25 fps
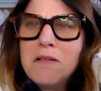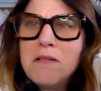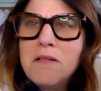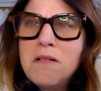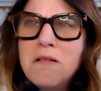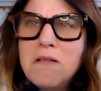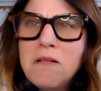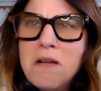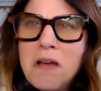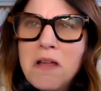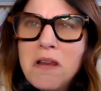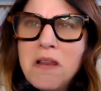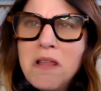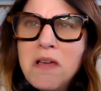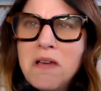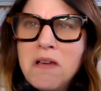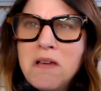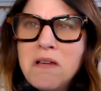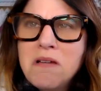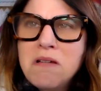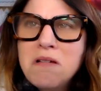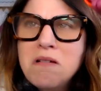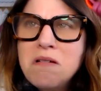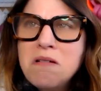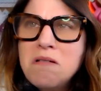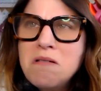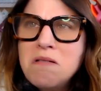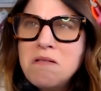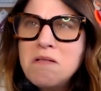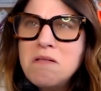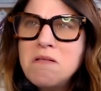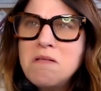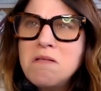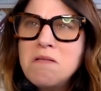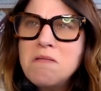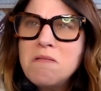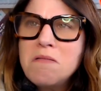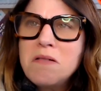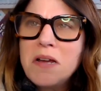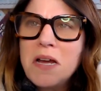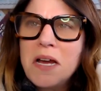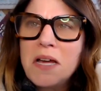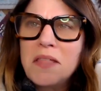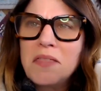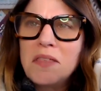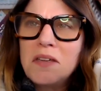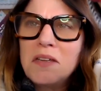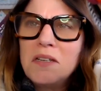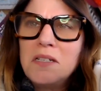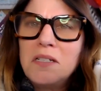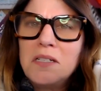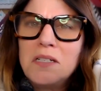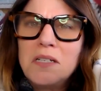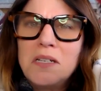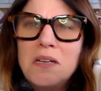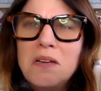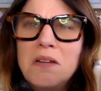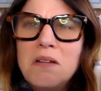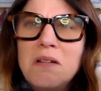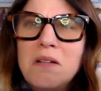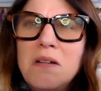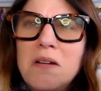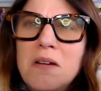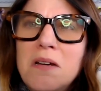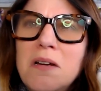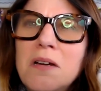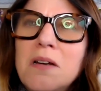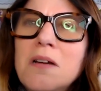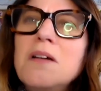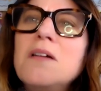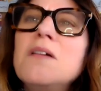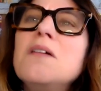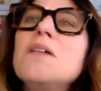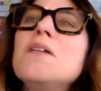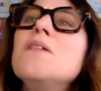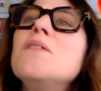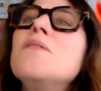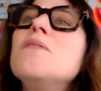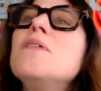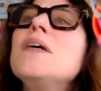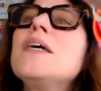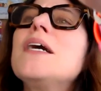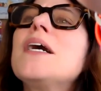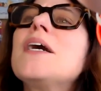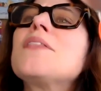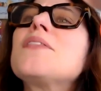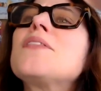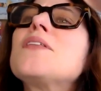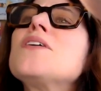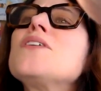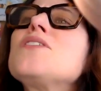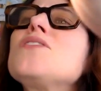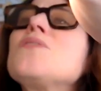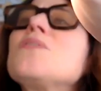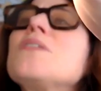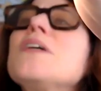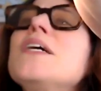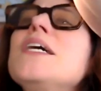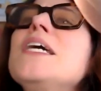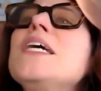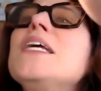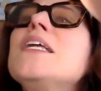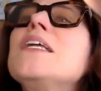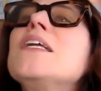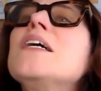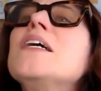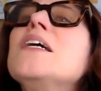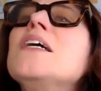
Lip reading: On. We got this. We got this, right?